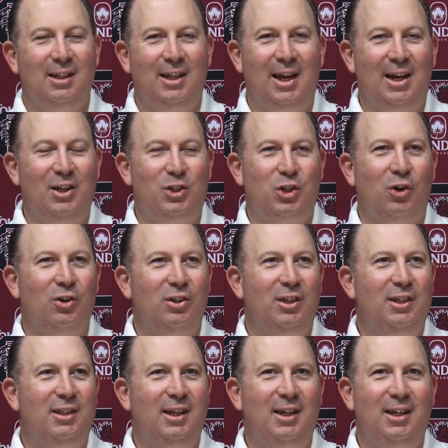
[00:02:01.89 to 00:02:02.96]
Yeah, he
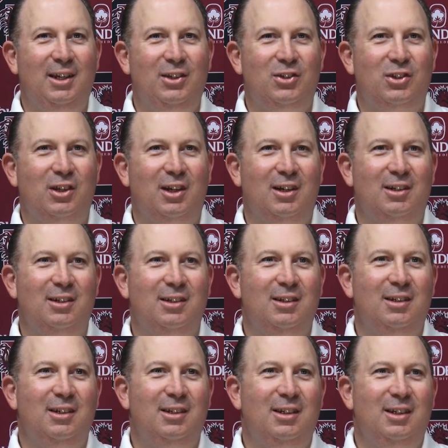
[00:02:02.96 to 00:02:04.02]
certainly did. He's a
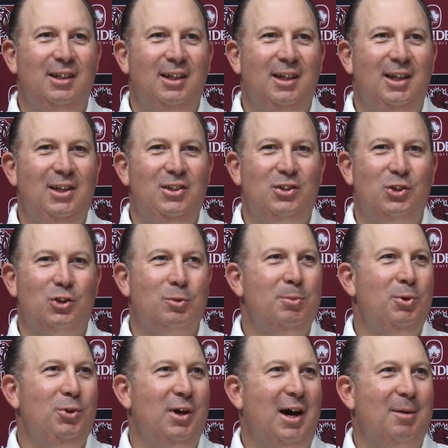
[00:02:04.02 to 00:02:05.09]

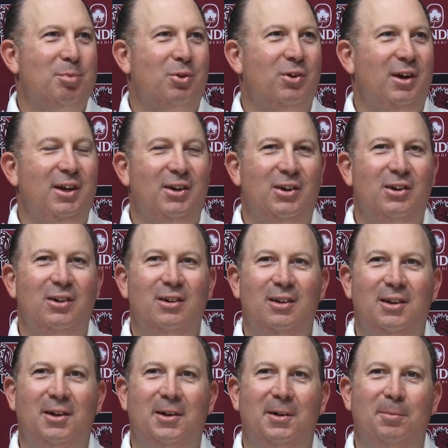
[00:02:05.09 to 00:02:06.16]
smooth operator.
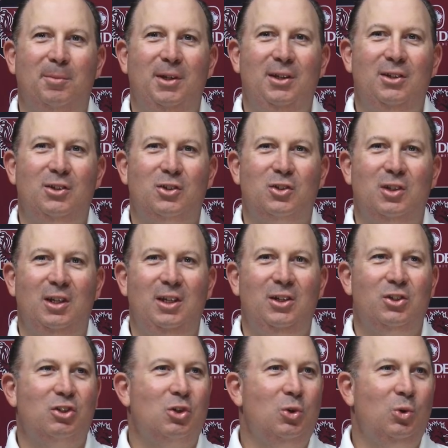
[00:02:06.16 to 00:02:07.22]
He
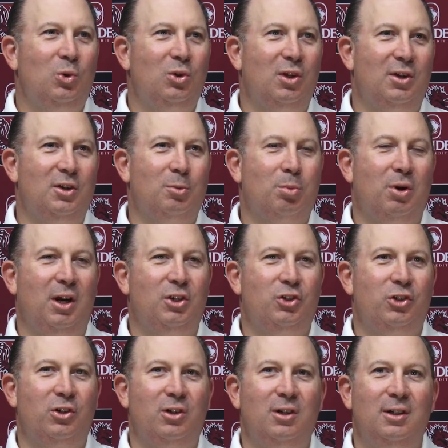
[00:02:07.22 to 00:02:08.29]
is cool under
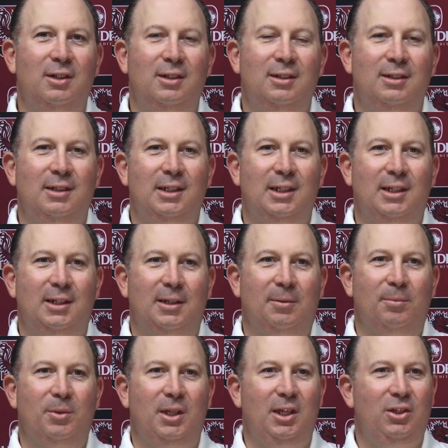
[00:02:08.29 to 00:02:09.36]
pressure.
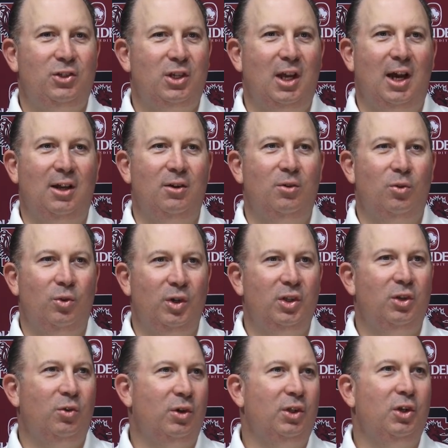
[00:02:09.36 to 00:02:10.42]
He's got
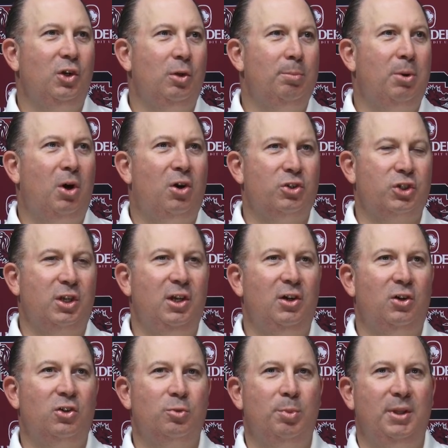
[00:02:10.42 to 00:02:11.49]
really, really good ball
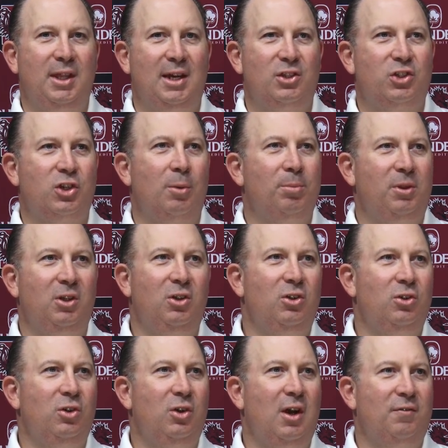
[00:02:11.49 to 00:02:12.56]
skills, but that's something
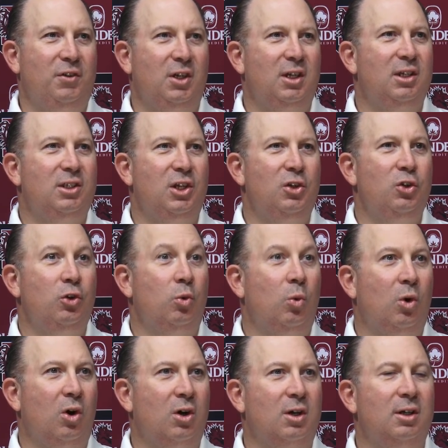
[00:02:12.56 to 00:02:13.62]
you have to continue to
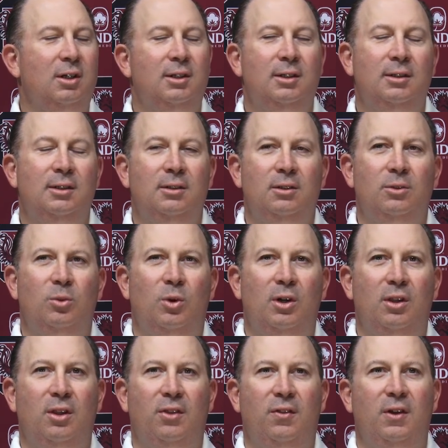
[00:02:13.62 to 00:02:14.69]
work. And one
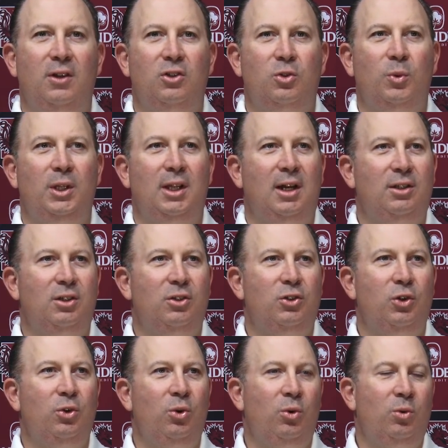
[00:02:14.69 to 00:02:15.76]
of the things we like to
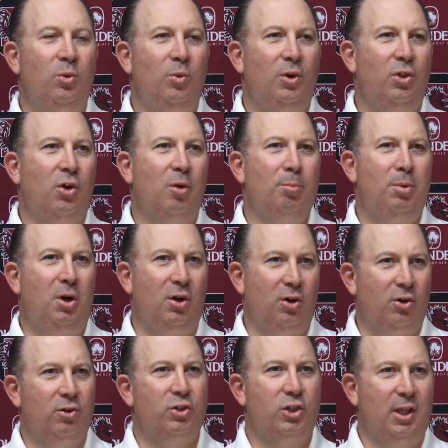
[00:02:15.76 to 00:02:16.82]
do with our
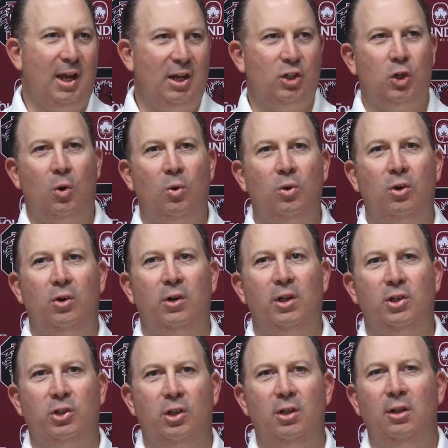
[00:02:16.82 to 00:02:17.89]
punter slash holder
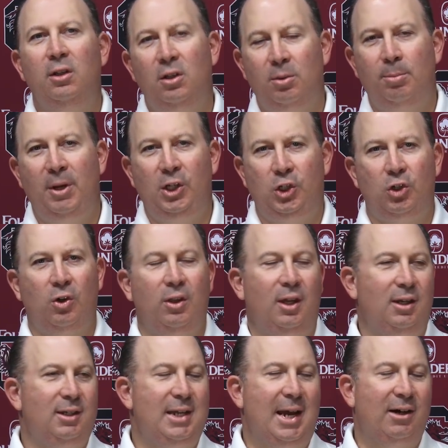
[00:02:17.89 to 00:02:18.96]
is make sure
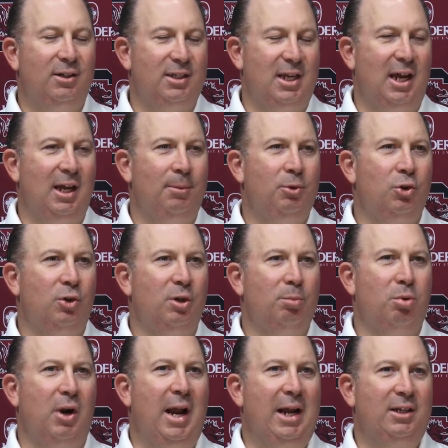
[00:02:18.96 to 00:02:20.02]
that downtime during
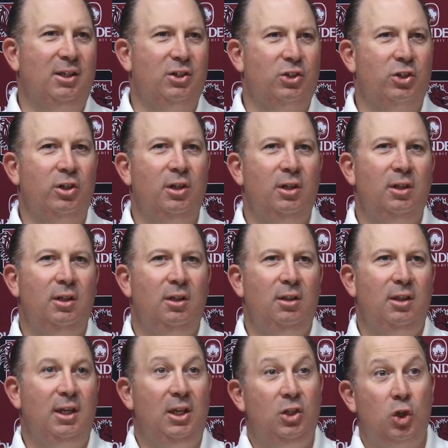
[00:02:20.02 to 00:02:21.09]
practice
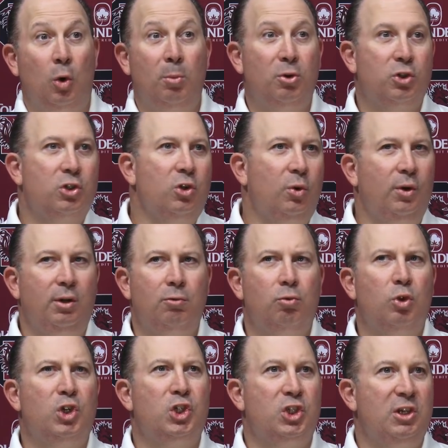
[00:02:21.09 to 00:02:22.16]
that he's almost doing
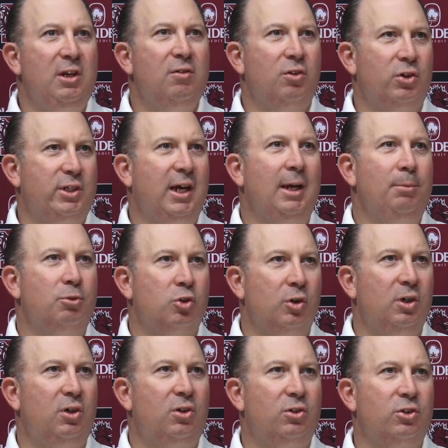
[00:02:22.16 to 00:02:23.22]
receiver-type
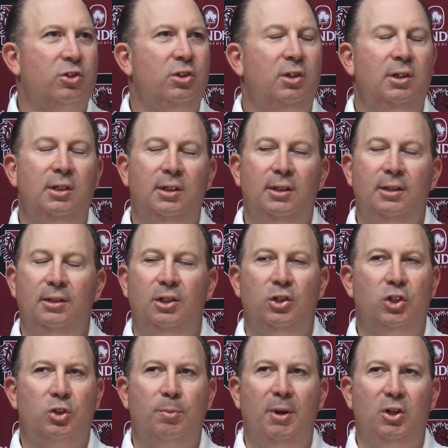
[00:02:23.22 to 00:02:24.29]
drills to
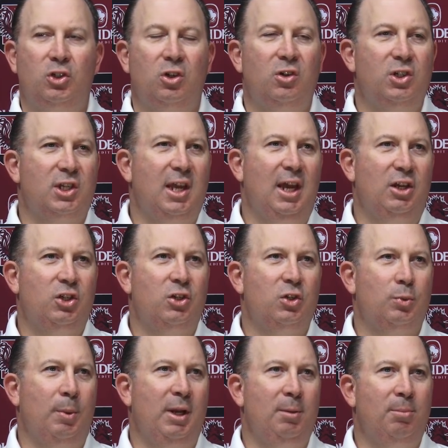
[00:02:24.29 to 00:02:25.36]
just make sure he's catching
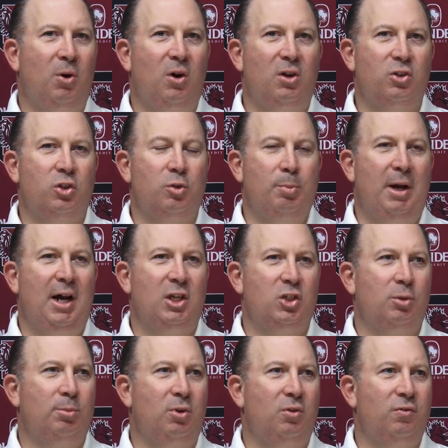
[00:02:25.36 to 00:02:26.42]
as many balls as
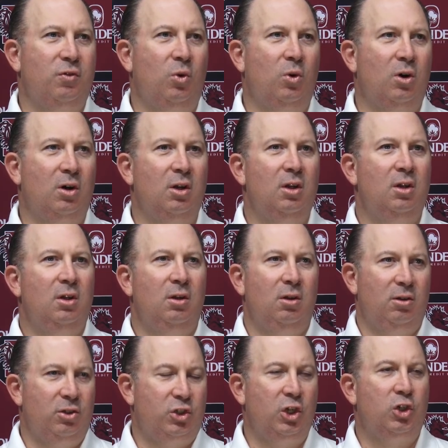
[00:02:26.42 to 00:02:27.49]
possible for
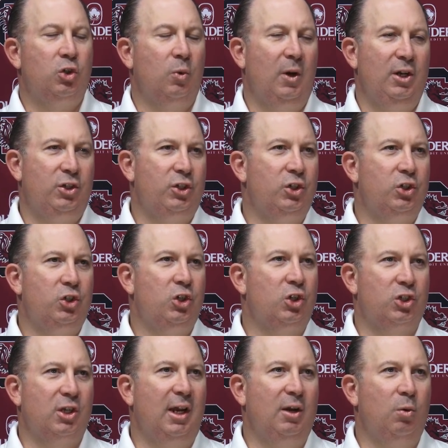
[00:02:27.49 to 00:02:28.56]
situations
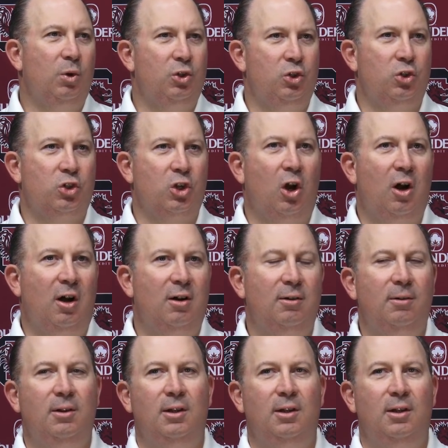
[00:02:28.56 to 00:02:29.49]
just like what you saw.